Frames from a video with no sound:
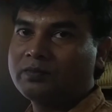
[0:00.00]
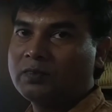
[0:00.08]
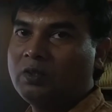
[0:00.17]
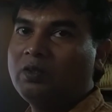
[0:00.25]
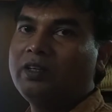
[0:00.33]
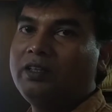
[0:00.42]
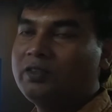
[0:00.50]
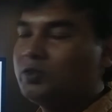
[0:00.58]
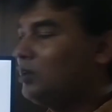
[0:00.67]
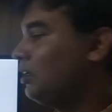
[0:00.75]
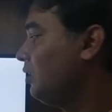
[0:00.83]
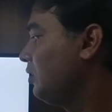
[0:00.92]
or
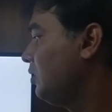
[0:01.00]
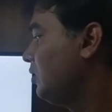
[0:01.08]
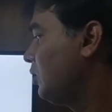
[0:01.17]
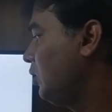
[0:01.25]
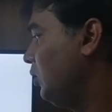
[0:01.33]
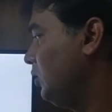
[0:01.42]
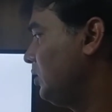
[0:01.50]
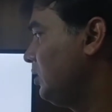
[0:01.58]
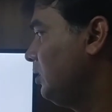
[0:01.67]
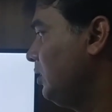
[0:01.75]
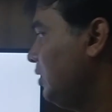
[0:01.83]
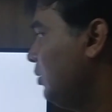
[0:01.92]
additional clause.
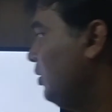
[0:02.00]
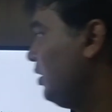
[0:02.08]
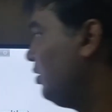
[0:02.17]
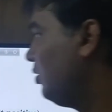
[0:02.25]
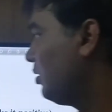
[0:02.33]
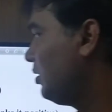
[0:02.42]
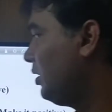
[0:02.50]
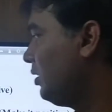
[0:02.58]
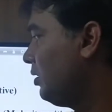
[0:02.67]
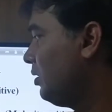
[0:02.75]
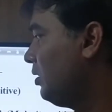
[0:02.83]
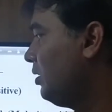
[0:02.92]
You need not
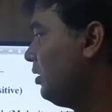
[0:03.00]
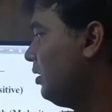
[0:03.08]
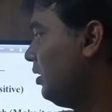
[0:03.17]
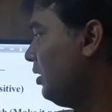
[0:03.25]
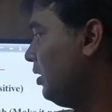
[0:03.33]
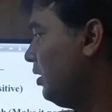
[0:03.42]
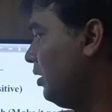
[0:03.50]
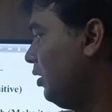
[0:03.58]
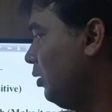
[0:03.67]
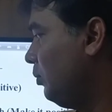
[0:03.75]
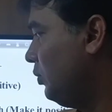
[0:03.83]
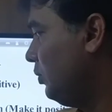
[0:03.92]
think
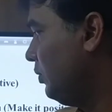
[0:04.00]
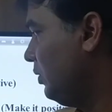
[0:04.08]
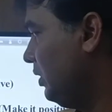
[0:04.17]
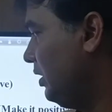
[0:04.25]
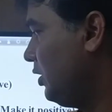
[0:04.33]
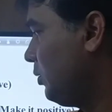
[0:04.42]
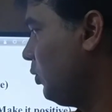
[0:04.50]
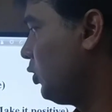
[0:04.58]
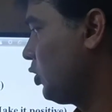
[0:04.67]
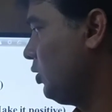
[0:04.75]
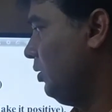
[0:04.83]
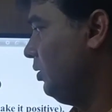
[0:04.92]
of this
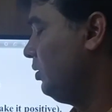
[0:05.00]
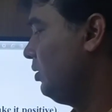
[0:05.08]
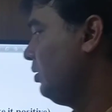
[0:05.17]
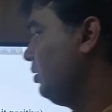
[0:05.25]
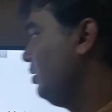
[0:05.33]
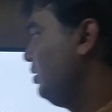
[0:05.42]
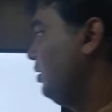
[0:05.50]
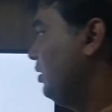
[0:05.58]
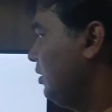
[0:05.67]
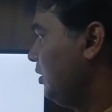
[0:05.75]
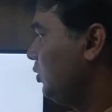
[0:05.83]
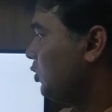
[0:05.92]
portion.
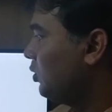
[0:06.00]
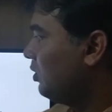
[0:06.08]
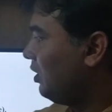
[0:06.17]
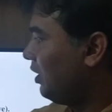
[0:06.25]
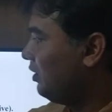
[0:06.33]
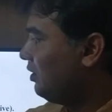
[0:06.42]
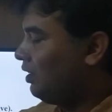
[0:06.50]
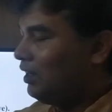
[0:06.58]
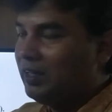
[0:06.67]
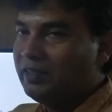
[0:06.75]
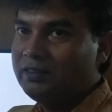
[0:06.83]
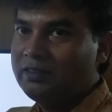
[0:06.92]
You should write
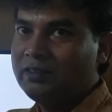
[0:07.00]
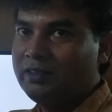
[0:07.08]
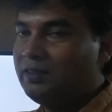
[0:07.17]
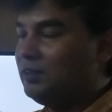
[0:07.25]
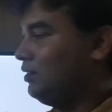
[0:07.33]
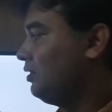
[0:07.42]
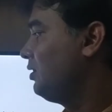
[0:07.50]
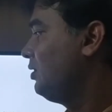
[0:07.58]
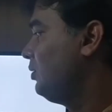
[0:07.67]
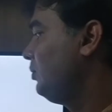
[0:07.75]
as it is.